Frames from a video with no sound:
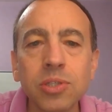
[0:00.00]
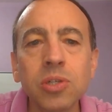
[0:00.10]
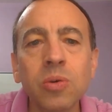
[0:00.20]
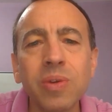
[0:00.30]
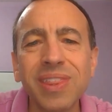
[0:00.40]

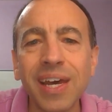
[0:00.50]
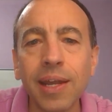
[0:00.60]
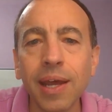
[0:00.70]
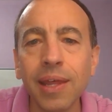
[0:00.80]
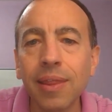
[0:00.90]
So
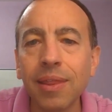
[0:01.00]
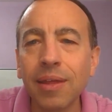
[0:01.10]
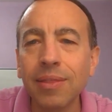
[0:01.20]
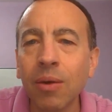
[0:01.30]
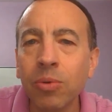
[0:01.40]

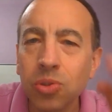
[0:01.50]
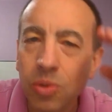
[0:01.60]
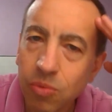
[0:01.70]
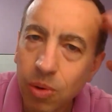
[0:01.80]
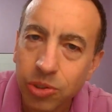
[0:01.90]
that was sort
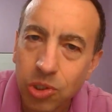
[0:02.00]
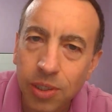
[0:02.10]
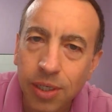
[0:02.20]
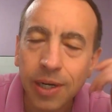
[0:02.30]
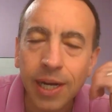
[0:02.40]
of what was
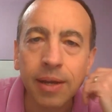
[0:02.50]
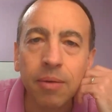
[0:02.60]
triggering